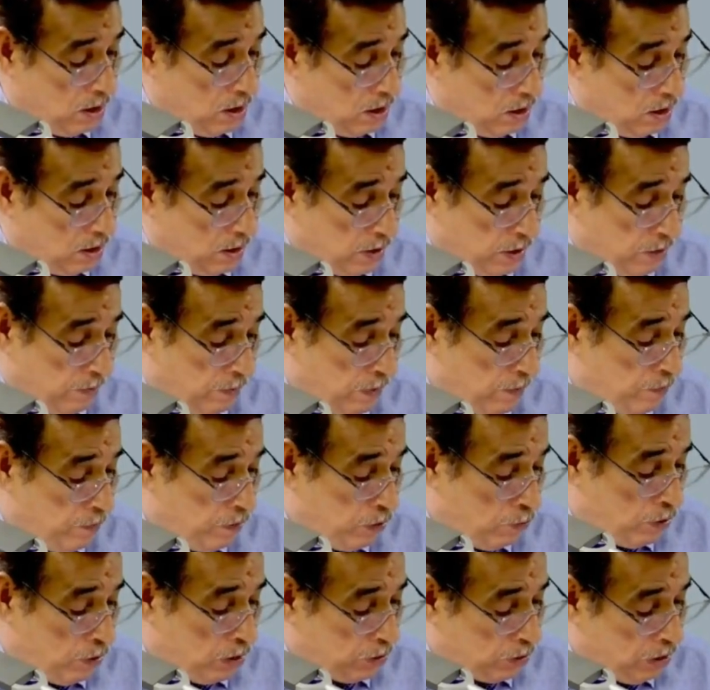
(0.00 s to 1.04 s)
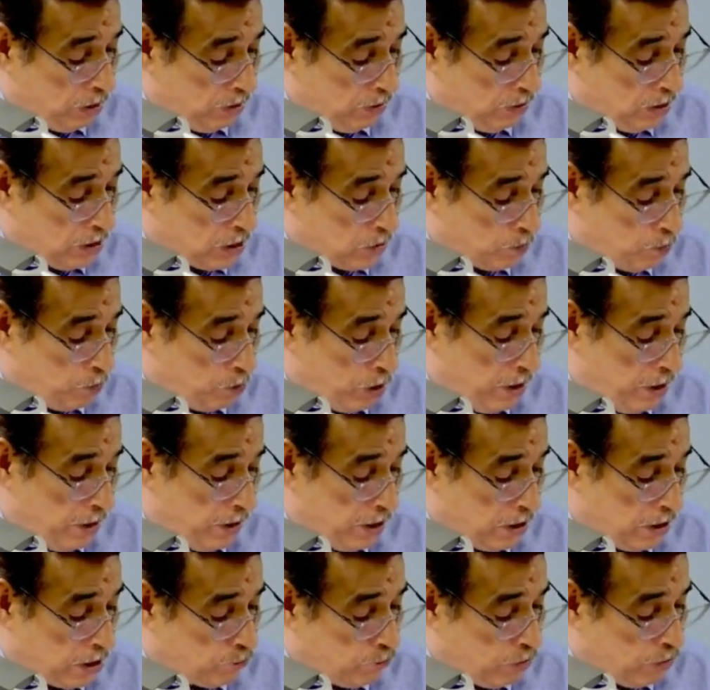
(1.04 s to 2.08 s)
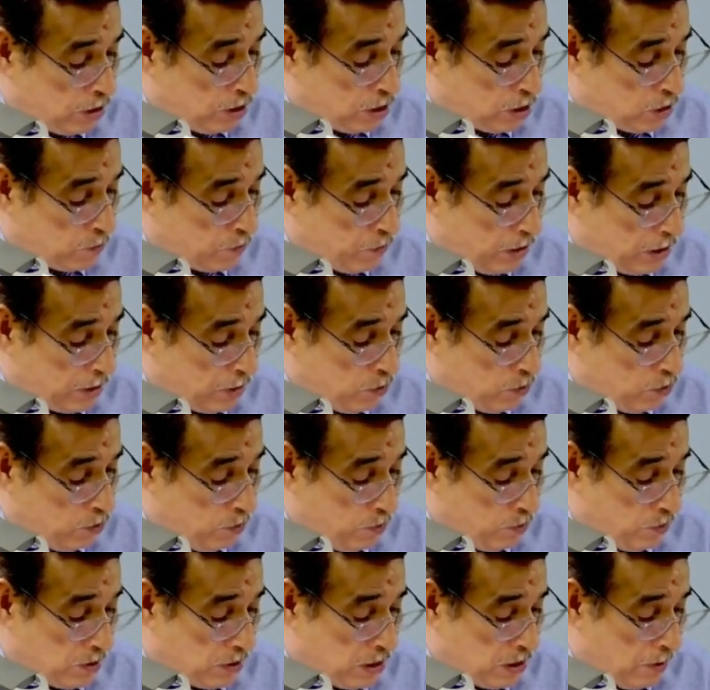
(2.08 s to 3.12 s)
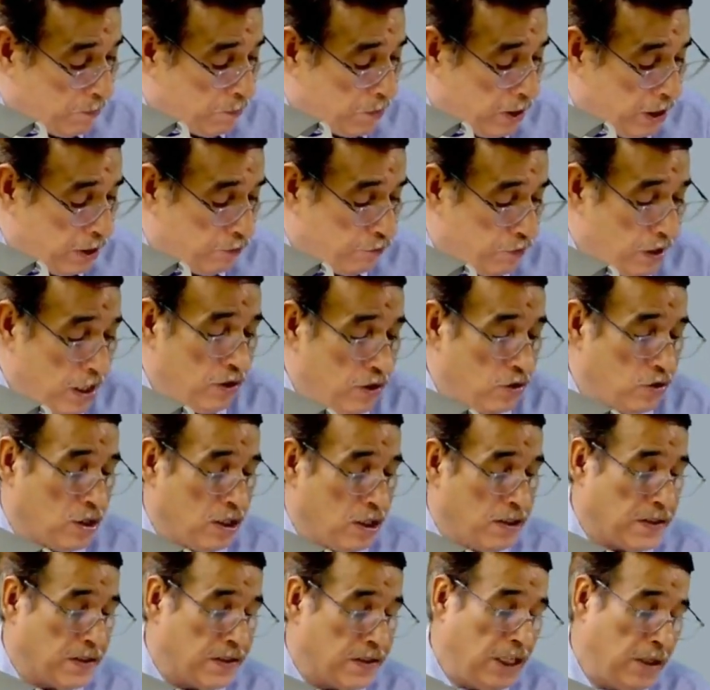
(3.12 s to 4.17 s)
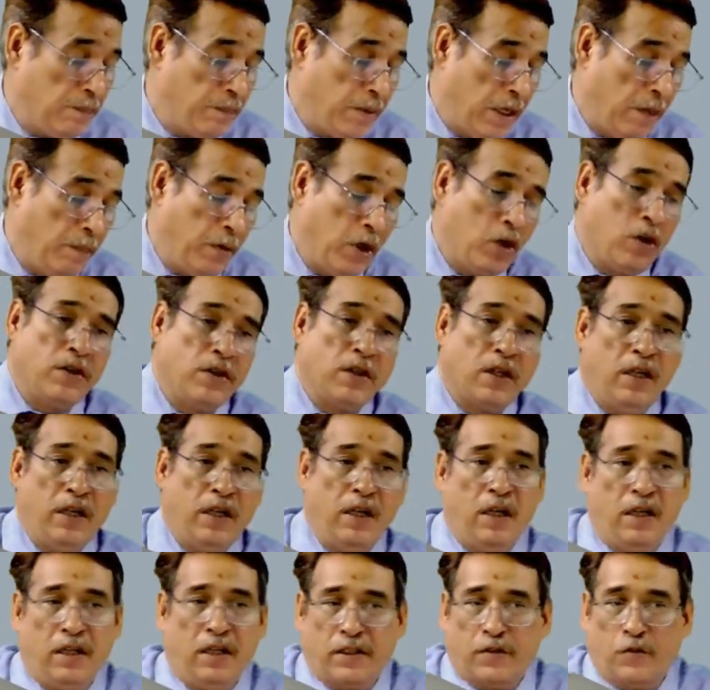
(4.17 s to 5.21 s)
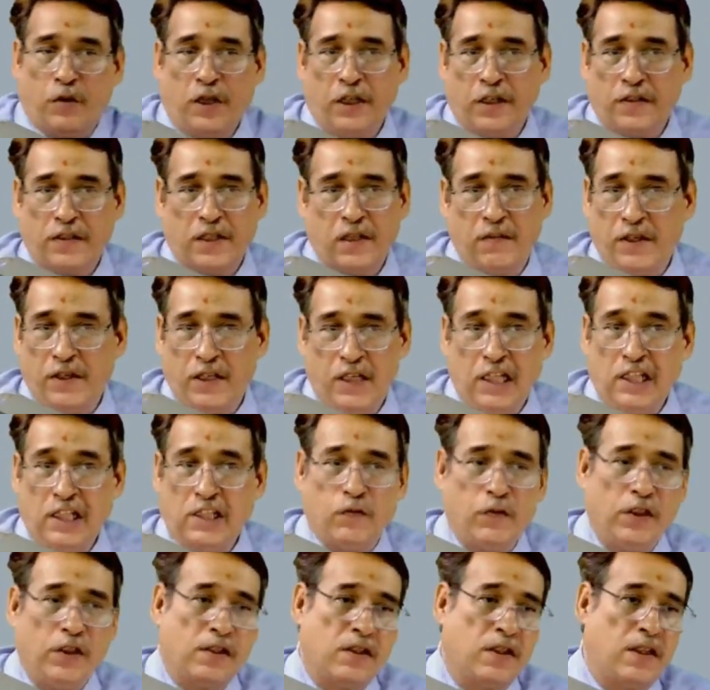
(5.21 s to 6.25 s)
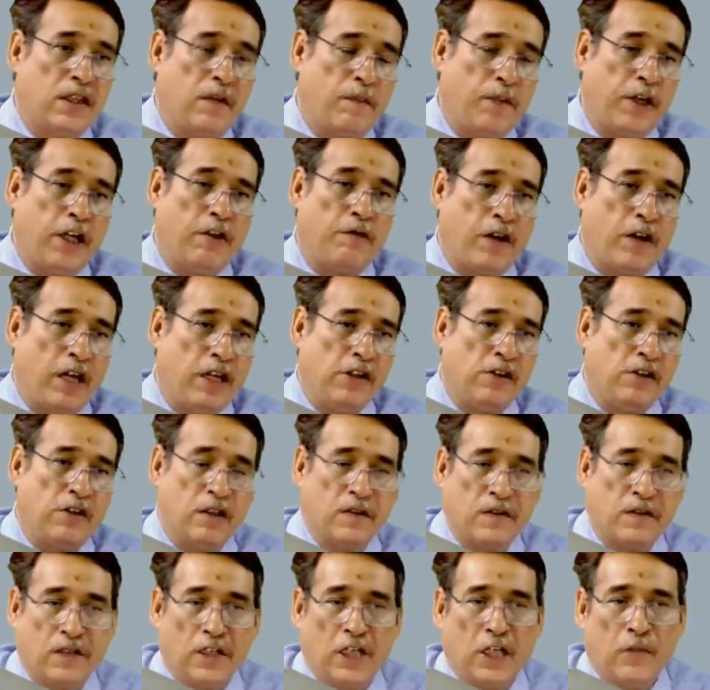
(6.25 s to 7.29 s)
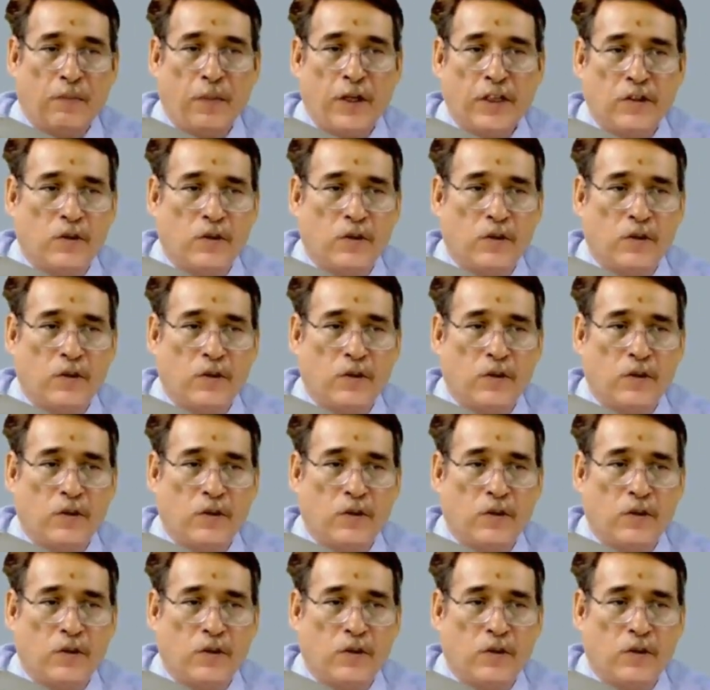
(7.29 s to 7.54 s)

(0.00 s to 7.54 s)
Remember one thing, this point is with respect to separate financial statement because Ind AS 27 deals with separate financial statement.